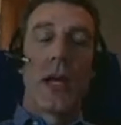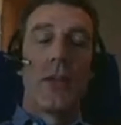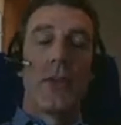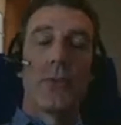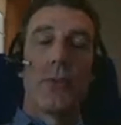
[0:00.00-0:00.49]

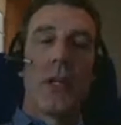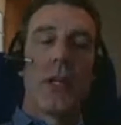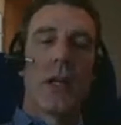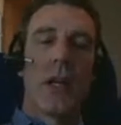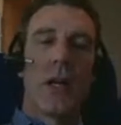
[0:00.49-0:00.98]
And
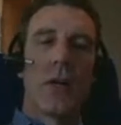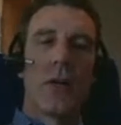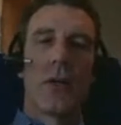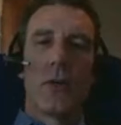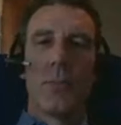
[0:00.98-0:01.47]
we
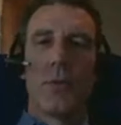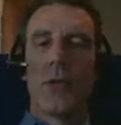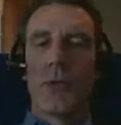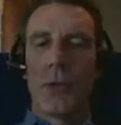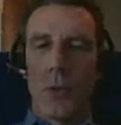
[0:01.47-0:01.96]
are a group
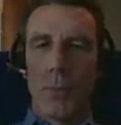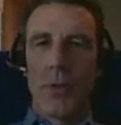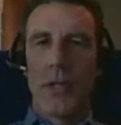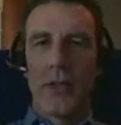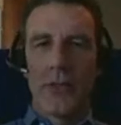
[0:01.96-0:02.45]
of
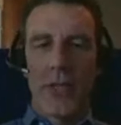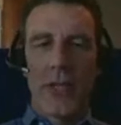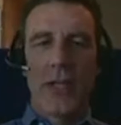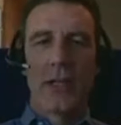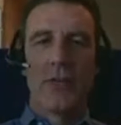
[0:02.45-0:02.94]
corporate
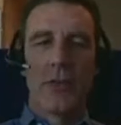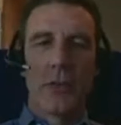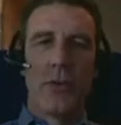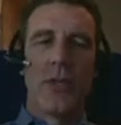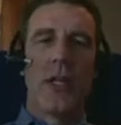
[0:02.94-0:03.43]
executive
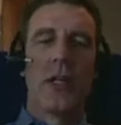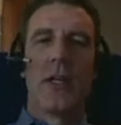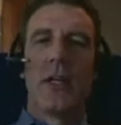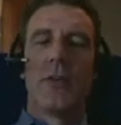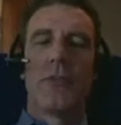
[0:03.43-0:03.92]
recruiting
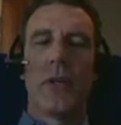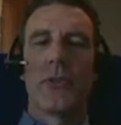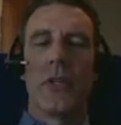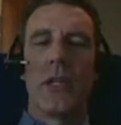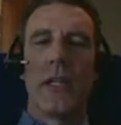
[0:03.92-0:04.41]

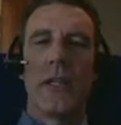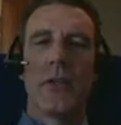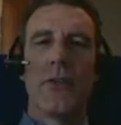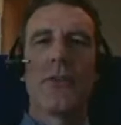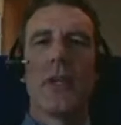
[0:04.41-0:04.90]
function
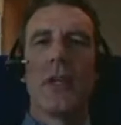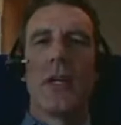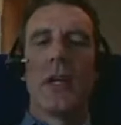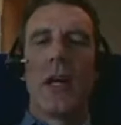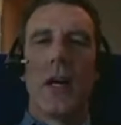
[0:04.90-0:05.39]
leaders
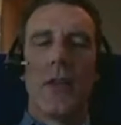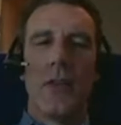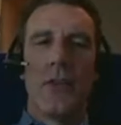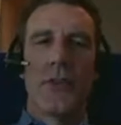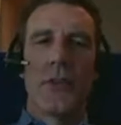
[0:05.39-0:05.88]

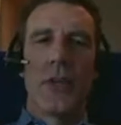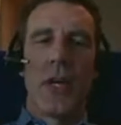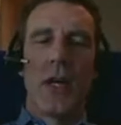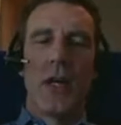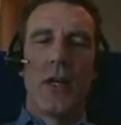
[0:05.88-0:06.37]

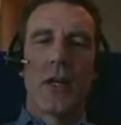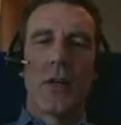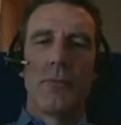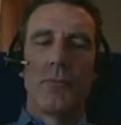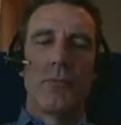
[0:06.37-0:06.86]
that
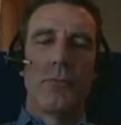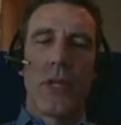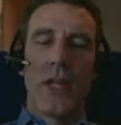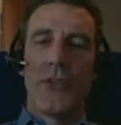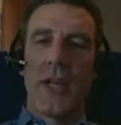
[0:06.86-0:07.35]

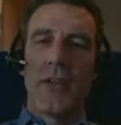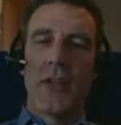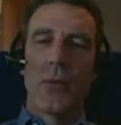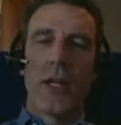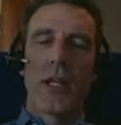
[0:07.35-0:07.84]
gets
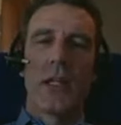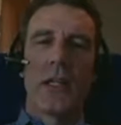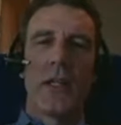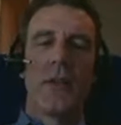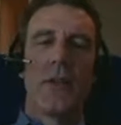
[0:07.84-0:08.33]
together
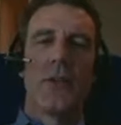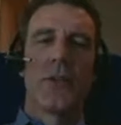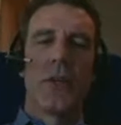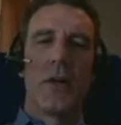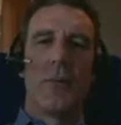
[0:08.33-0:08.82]
regularly,
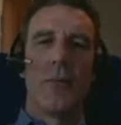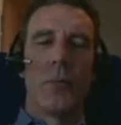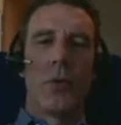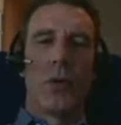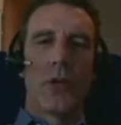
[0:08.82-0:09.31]

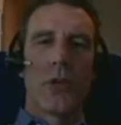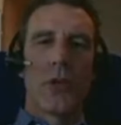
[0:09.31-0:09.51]
that works